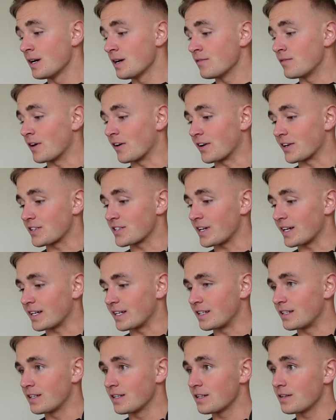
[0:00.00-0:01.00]
very
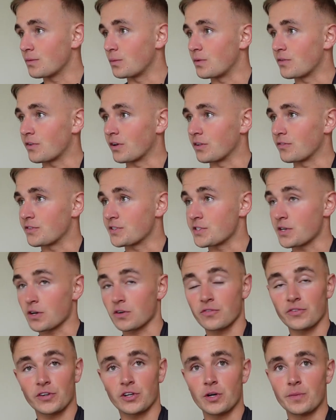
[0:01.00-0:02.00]
exciting. We've got the
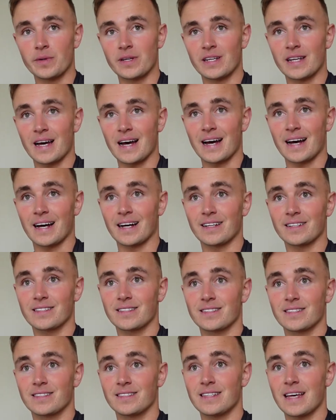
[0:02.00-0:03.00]
photographer coming at
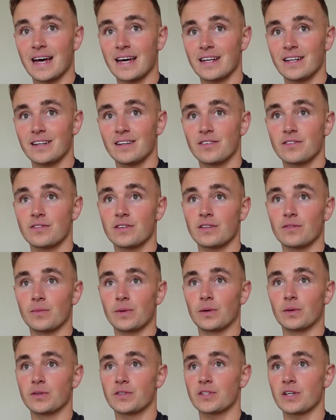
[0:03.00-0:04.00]
10. We
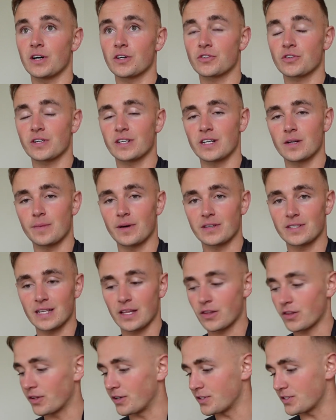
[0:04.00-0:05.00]
will start training about
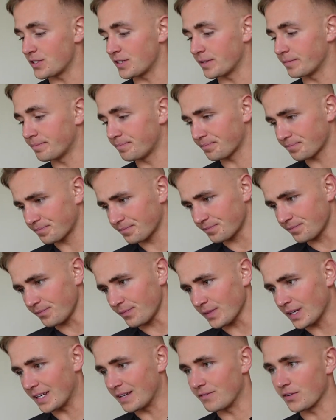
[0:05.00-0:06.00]
10:30.
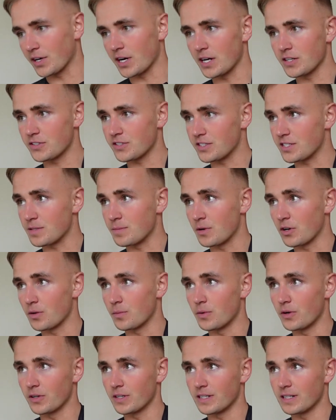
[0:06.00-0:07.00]
And in regards to tomorrow
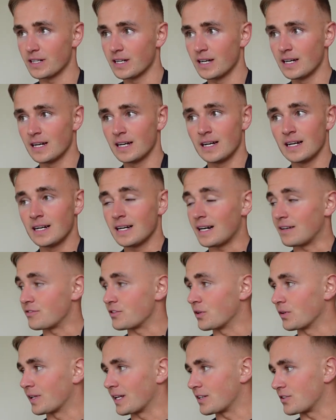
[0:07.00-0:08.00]
morning, I've
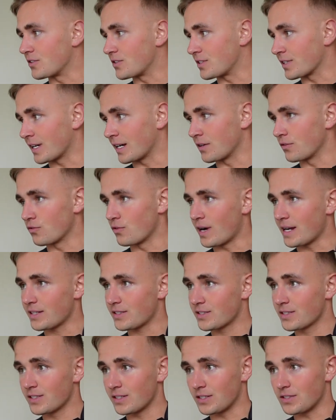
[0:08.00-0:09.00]
told Ed just to kind of
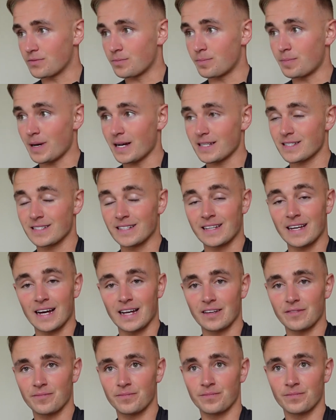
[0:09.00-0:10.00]
rest as best he
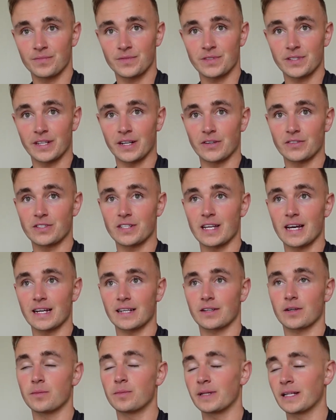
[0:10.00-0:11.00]
can. You know, today,
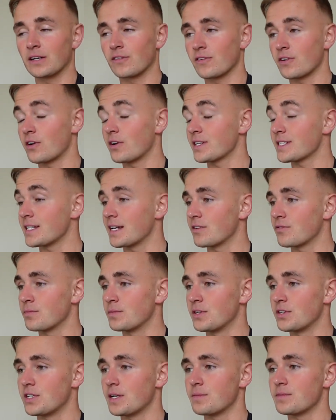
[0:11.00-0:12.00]
complete rest day from
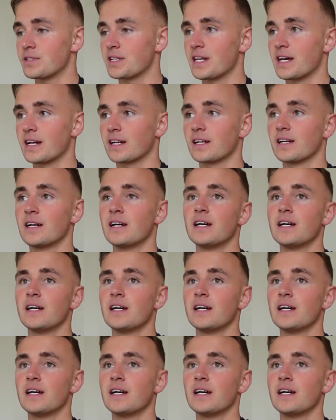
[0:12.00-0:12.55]
the gym today.